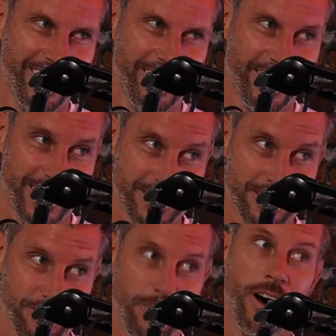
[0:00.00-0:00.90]
that's
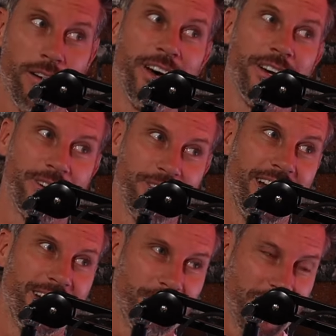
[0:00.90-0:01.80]
five hundred
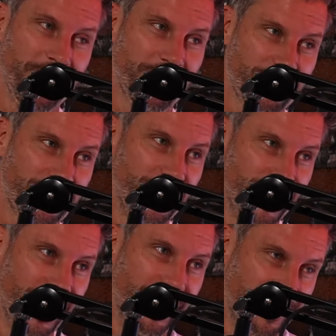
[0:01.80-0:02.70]
grand a month
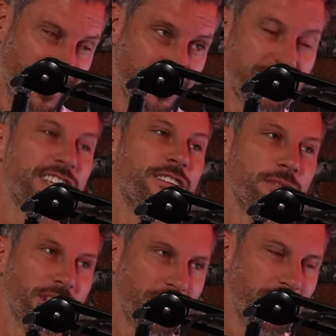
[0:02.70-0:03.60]
turnover. That's six
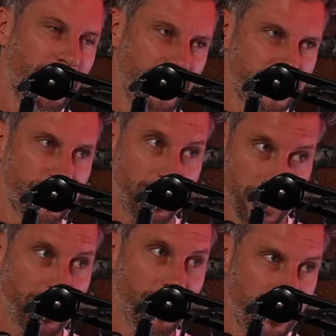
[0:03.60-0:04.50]
million dollars. And I said, "I
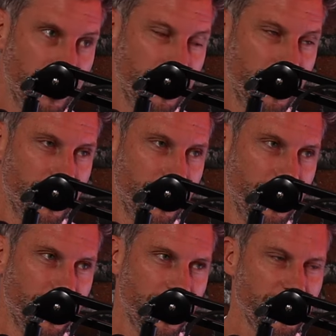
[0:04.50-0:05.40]
know."
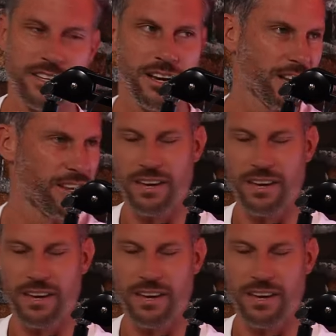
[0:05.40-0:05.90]
And he's like,